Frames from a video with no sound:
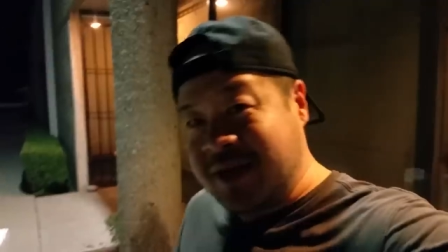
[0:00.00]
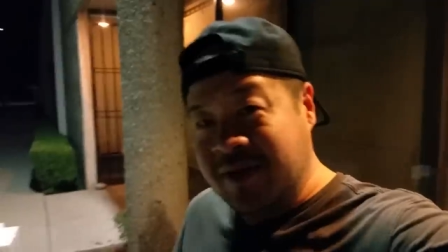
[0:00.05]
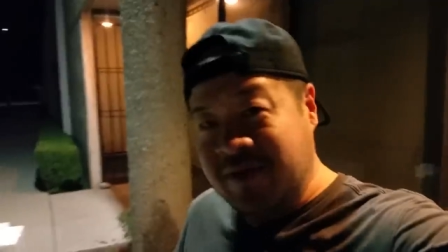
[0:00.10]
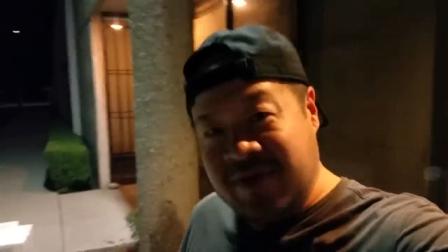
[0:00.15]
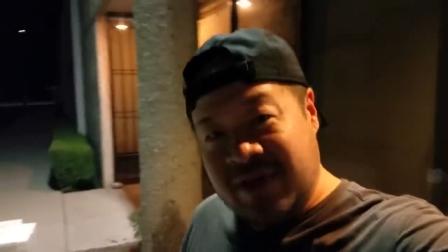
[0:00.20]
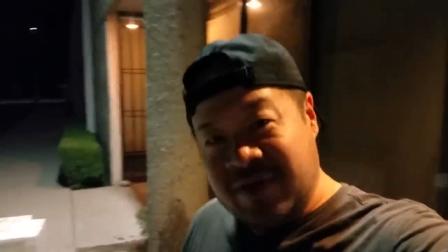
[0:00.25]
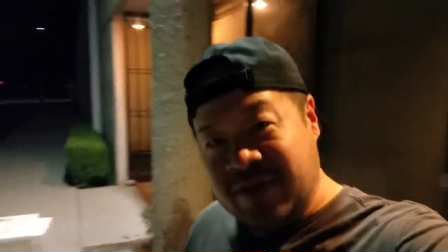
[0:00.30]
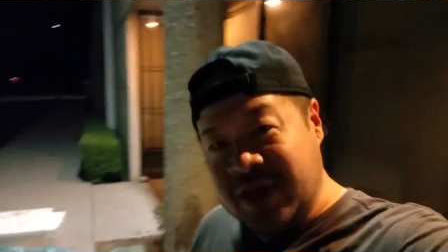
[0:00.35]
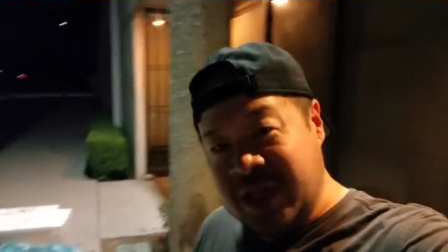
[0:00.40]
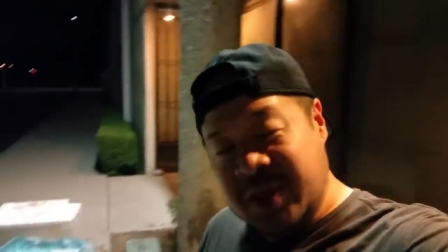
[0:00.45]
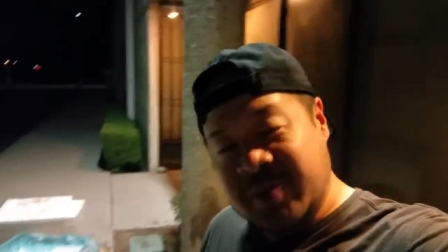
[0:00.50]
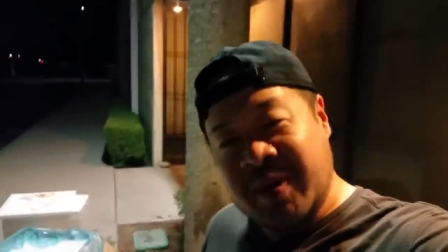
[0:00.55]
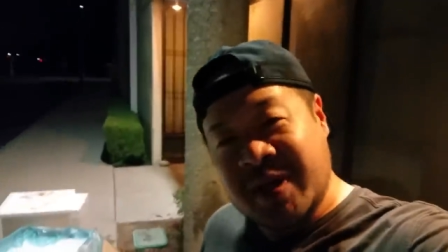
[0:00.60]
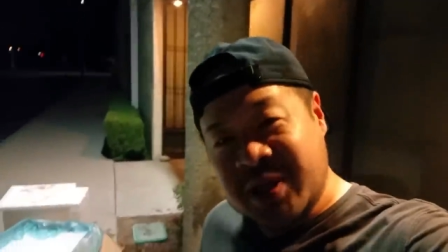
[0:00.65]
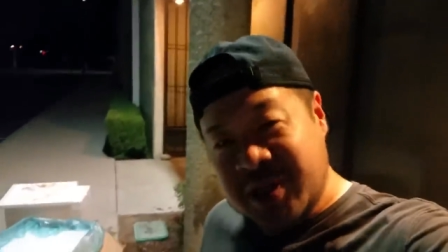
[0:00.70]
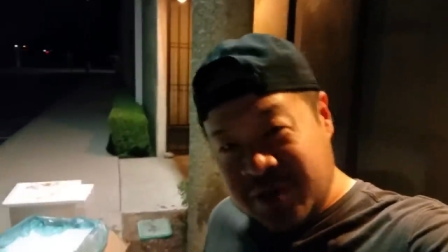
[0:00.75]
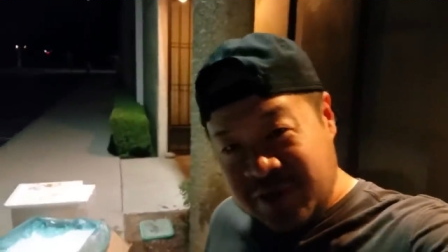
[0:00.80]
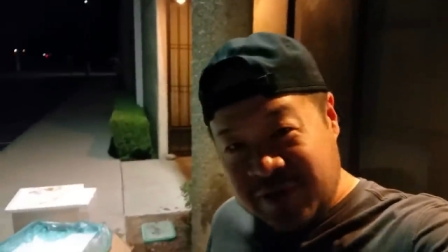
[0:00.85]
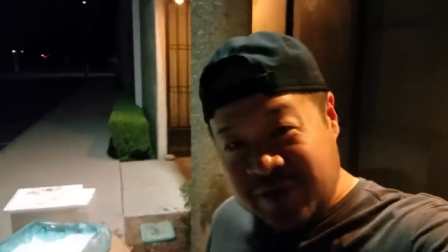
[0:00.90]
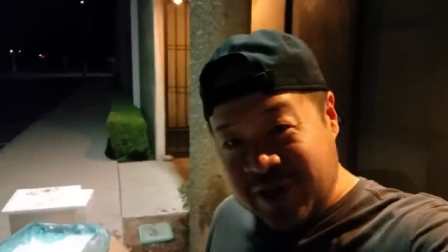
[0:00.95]
a very
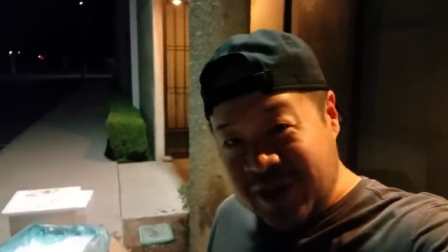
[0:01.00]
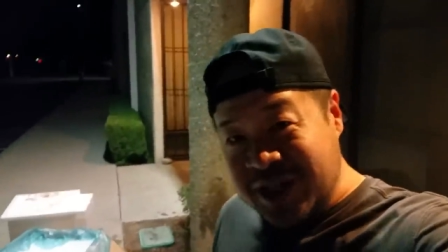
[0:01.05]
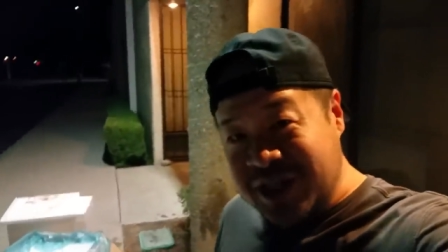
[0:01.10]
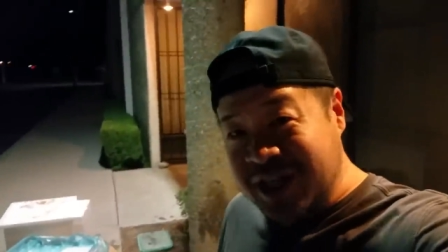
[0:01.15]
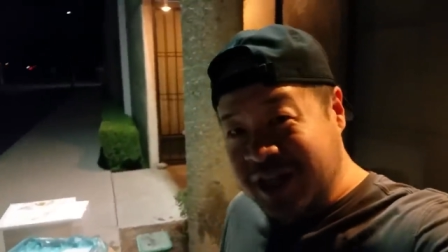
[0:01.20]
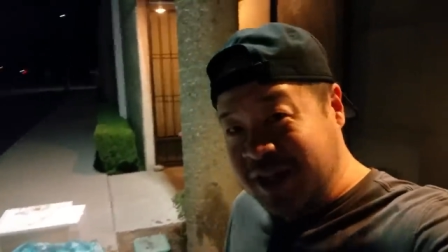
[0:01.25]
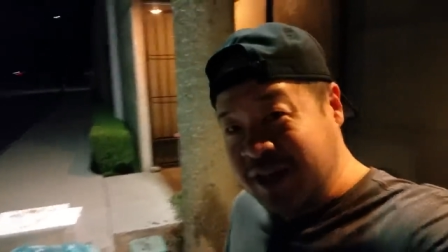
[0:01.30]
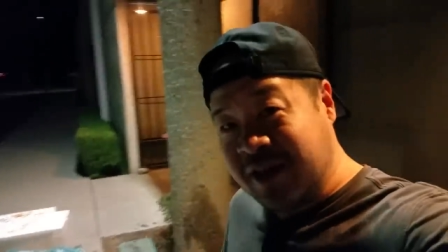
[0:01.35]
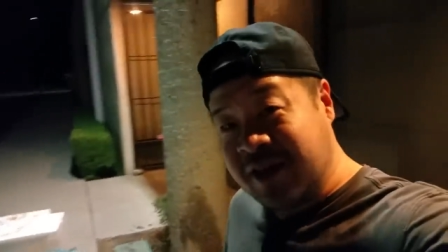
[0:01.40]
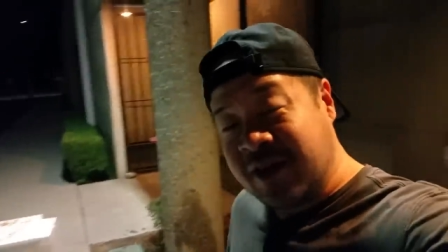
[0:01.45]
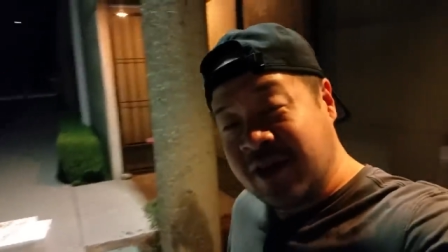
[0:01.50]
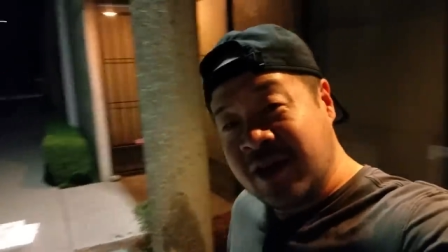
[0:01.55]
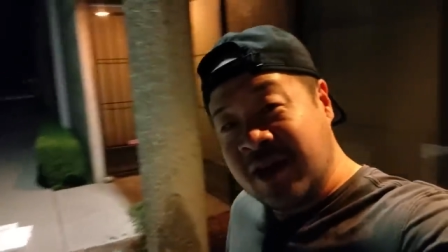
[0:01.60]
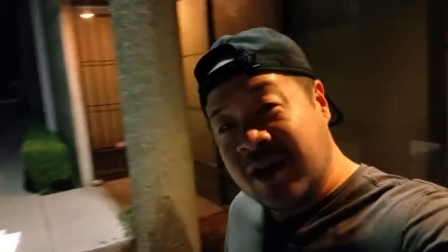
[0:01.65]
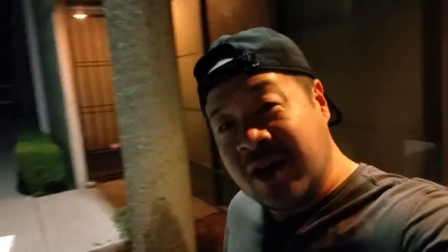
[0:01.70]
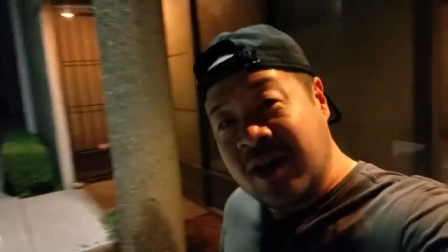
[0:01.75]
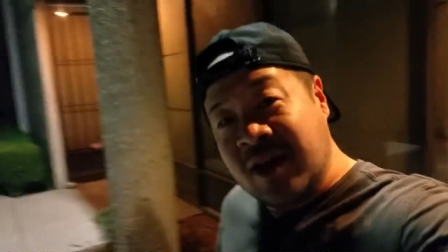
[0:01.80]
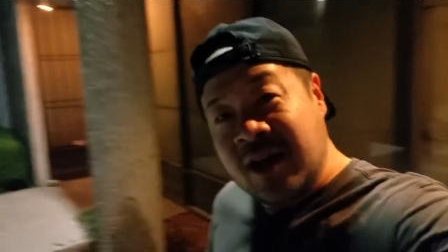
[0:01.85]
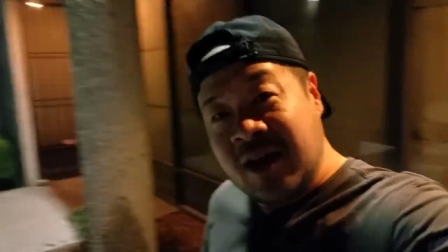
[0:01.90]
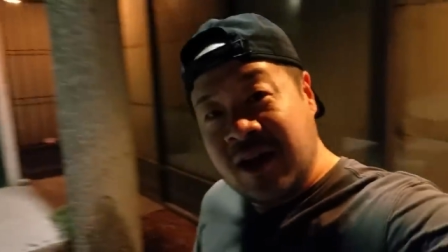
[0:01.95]
special fish here.
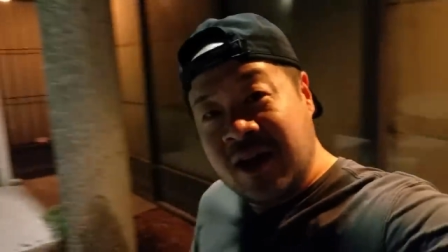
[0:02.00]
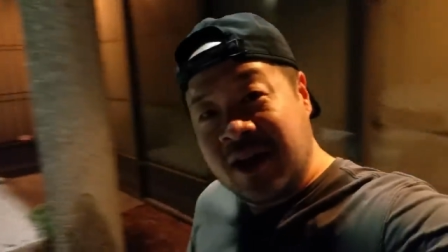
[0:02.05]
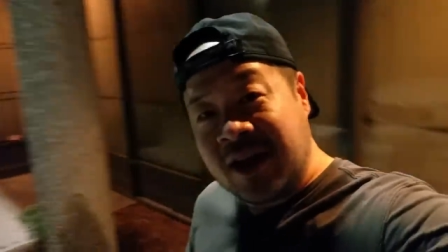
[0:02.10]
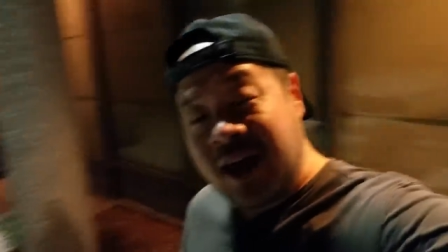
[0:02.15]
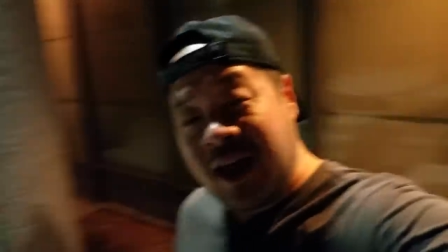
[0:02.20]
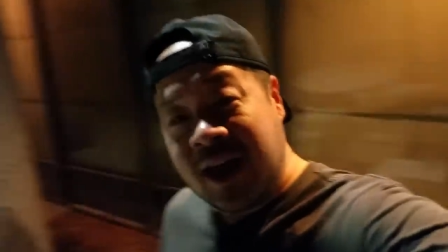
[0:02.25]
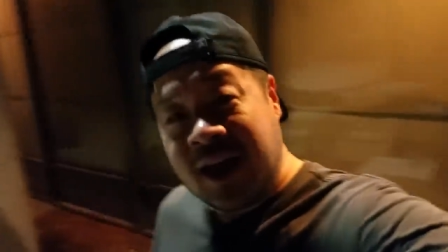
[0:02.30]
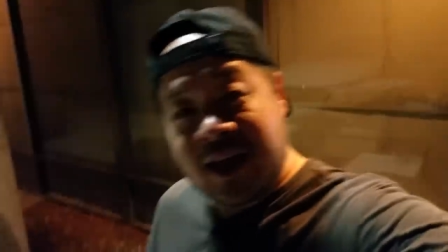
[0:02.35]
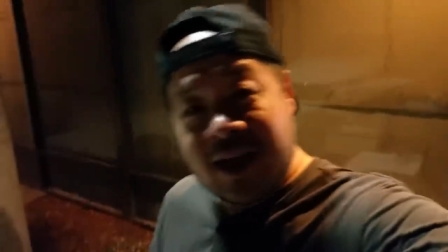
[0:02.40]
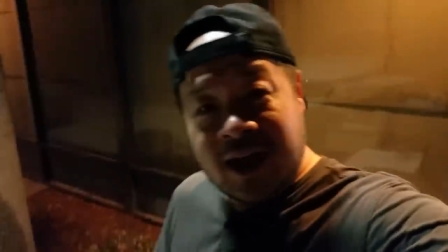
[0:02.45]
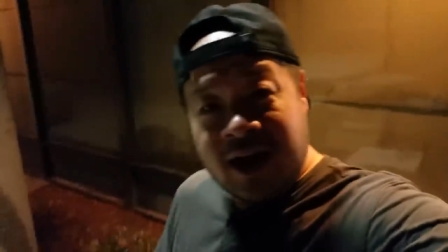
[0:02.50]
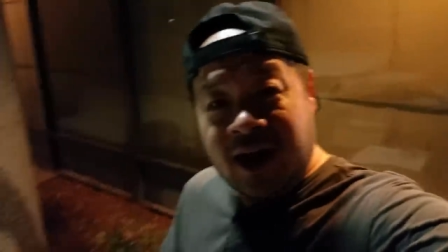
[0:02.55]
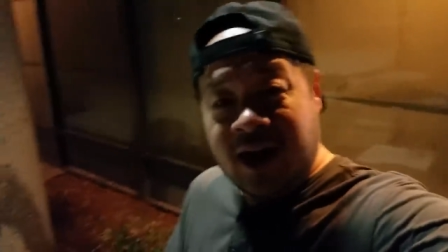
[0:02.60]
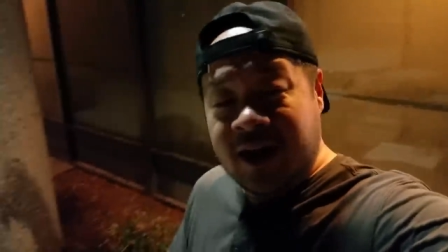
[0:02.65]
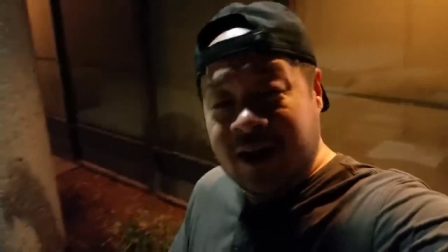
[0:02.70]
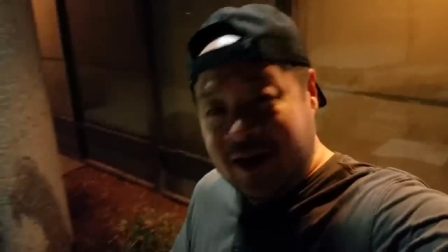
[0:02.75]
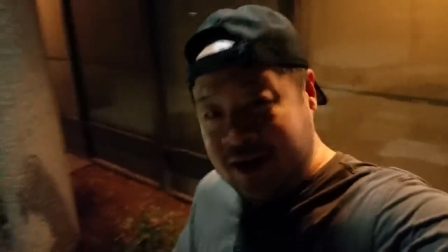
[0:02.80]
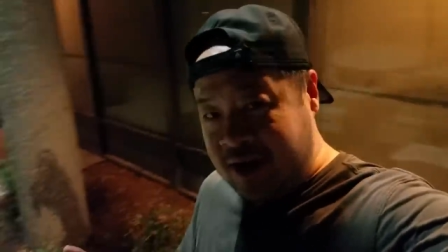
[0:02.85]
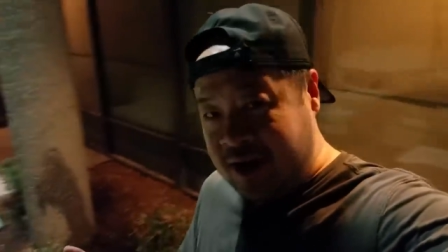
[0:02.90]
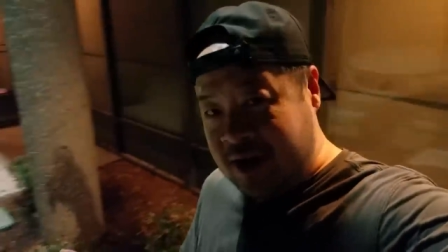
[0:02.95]
Okay,
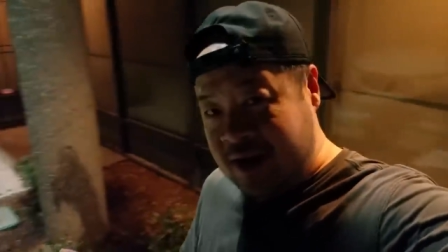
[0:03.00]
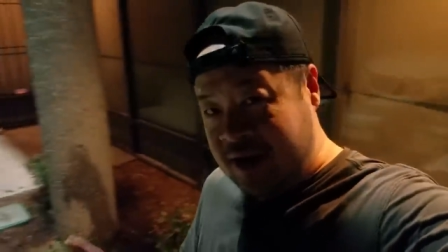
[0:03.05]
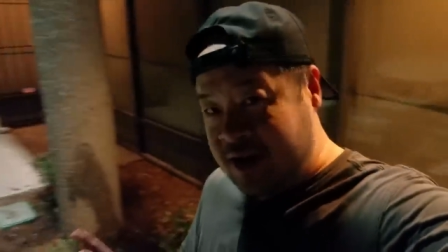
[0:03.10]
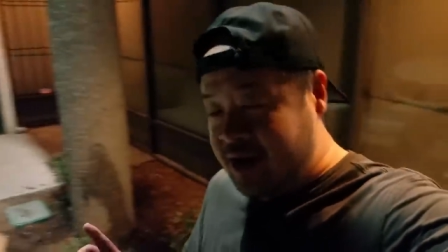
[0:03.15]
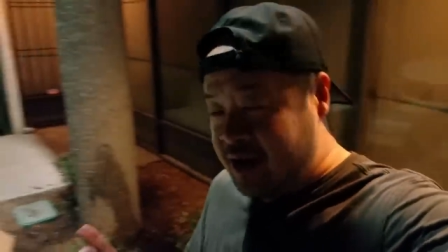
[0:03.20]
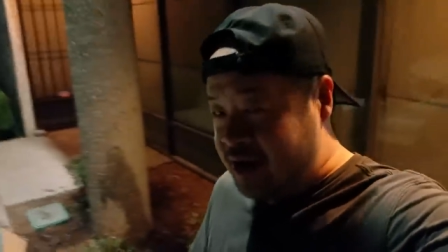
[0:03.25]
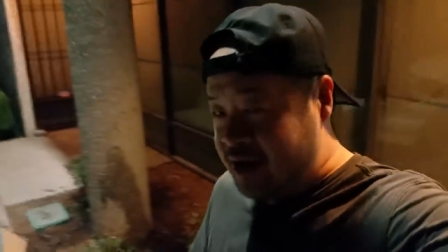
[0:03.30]
uh, you,